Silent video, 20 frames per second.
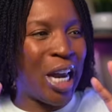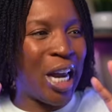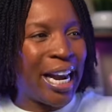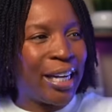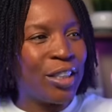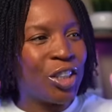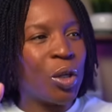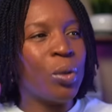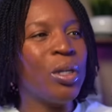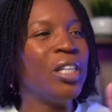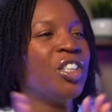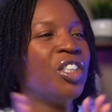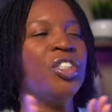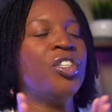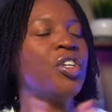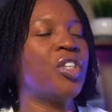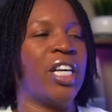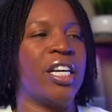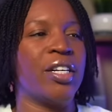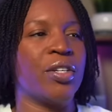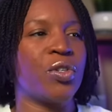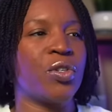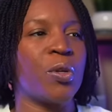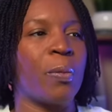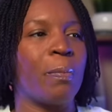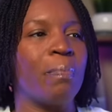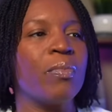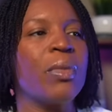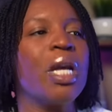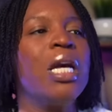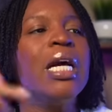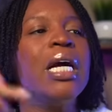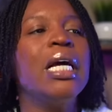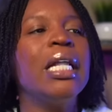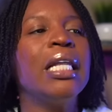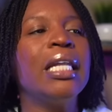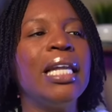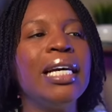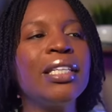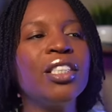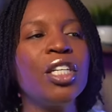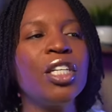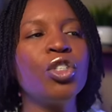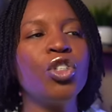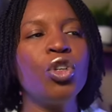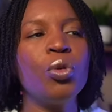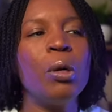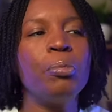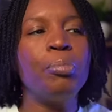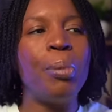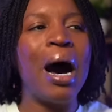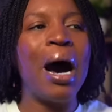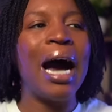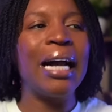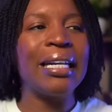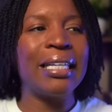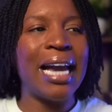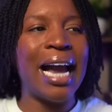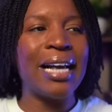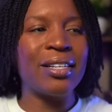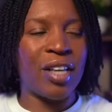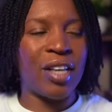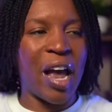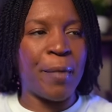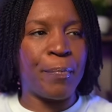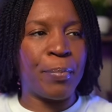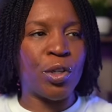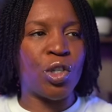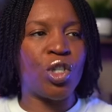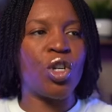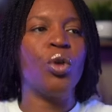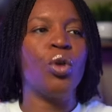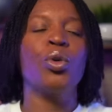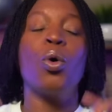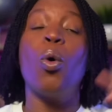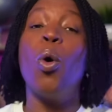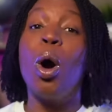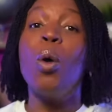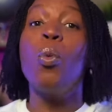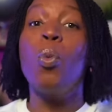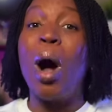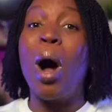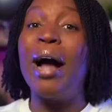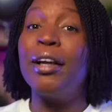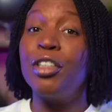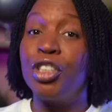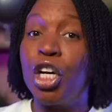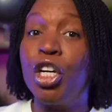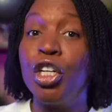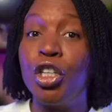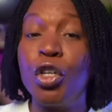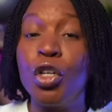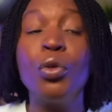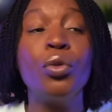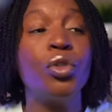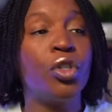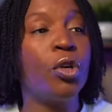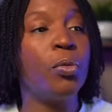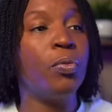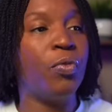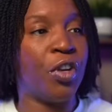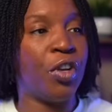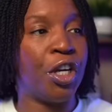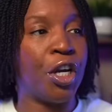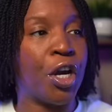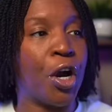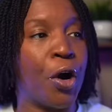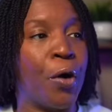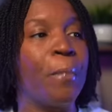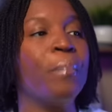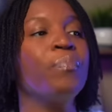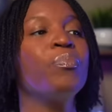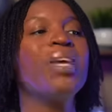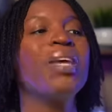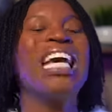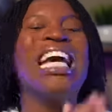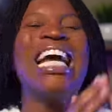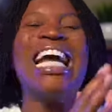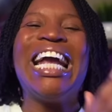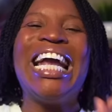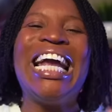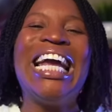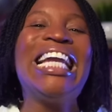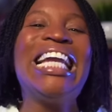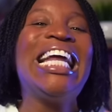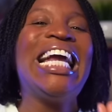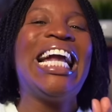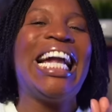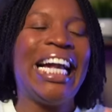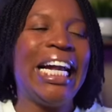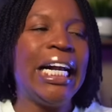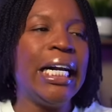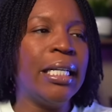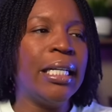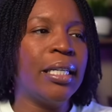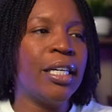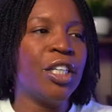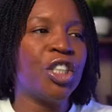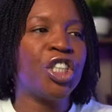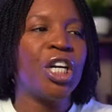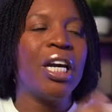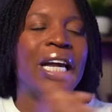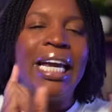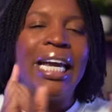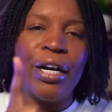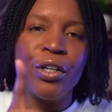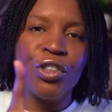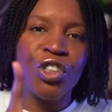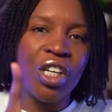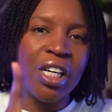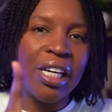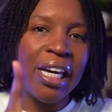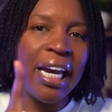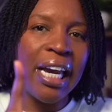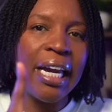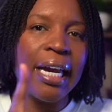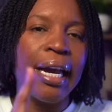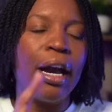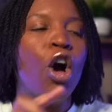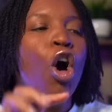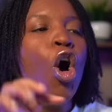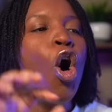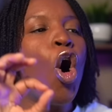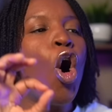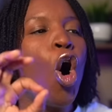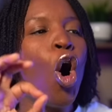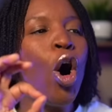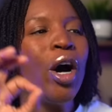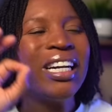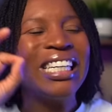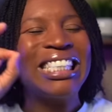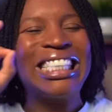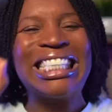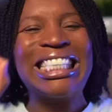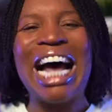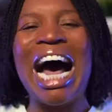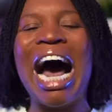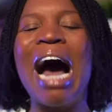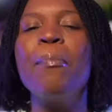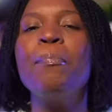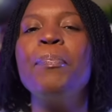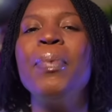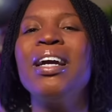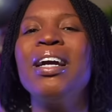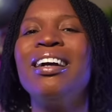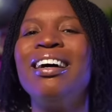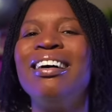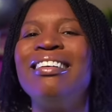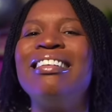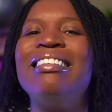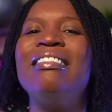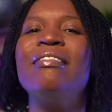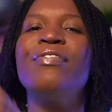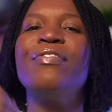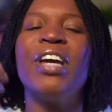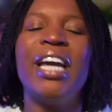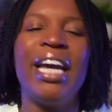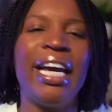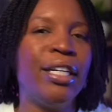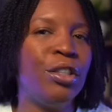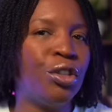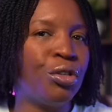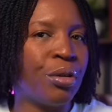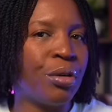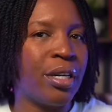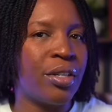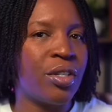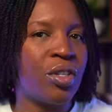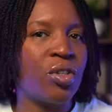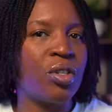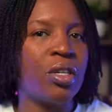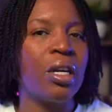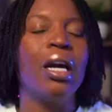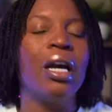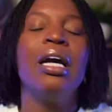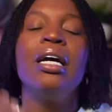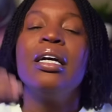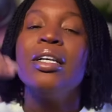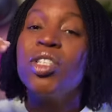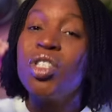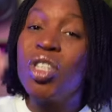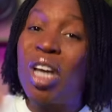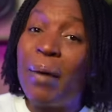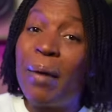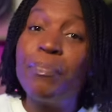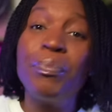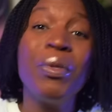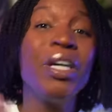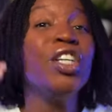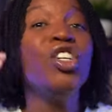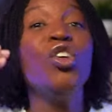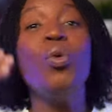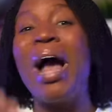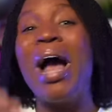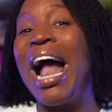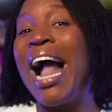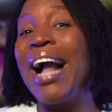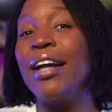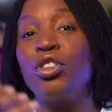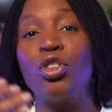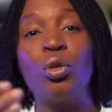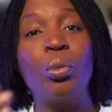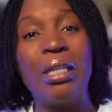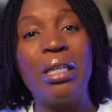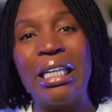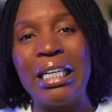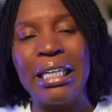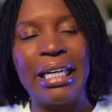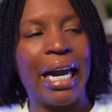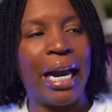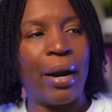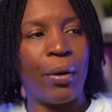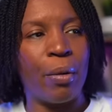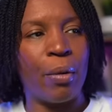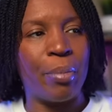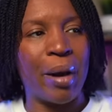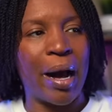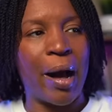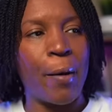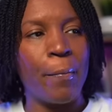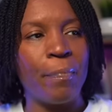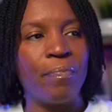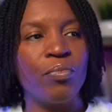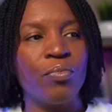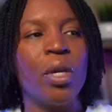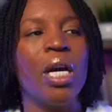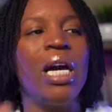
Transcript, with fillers: change. So listen to this. Listen to a podcast episode or watch a YouTube video in English, here's the key, on a topic of interest, something you actually care about.